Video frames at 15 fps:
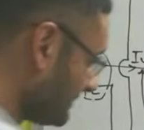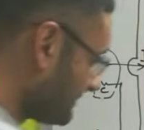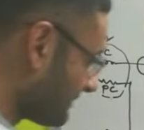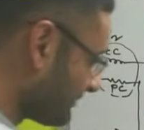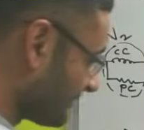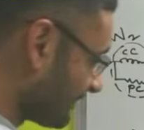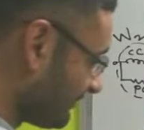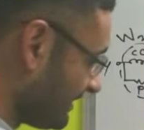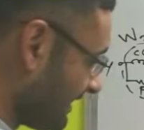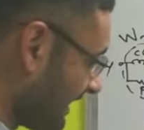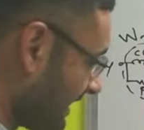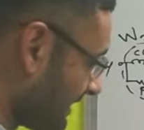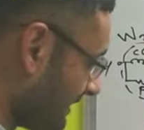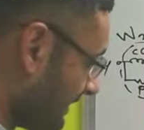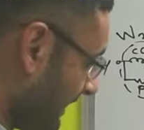is
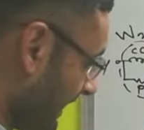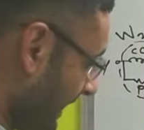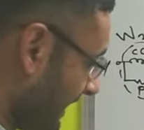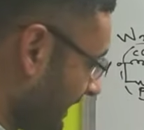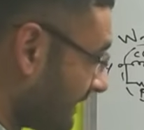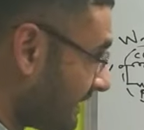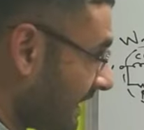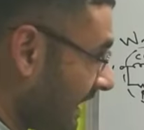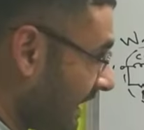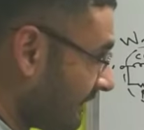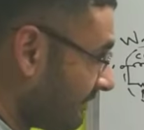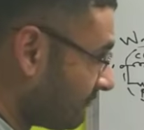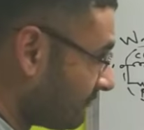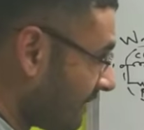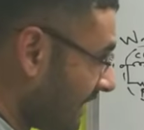VL, and
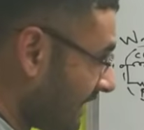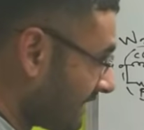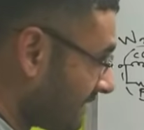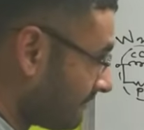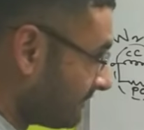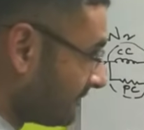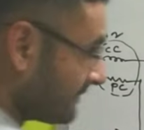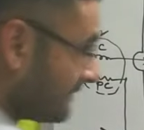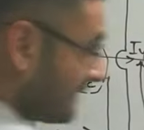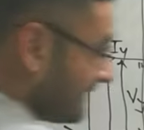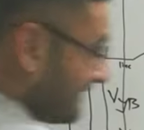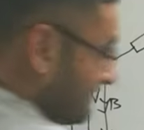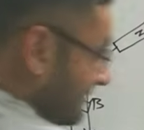IY that